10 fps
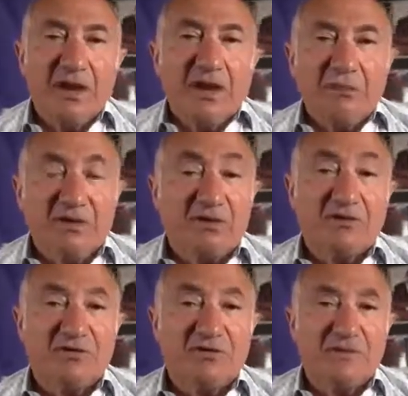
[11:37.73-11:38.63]

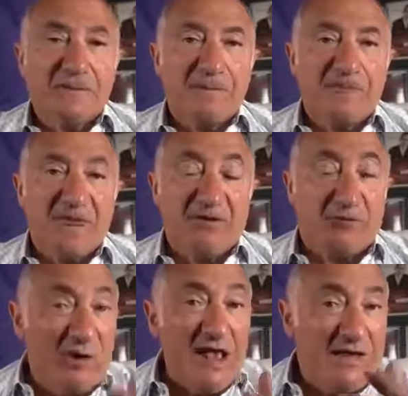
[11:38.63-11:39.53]
Because if
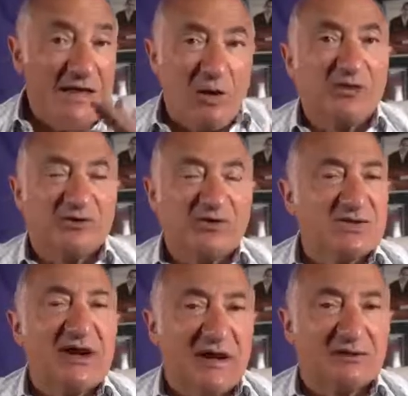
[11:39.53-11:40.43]
we don't get oxygen
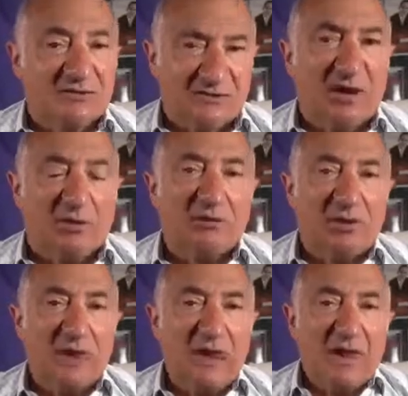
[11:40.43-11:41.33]
in our soul,
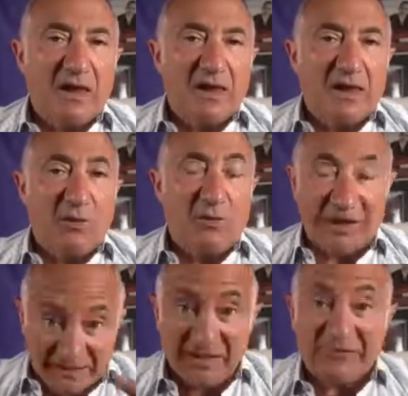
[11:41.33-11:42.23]
we're going
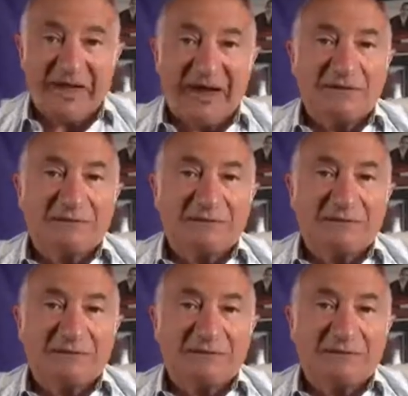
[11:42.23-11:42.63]
to suffocate.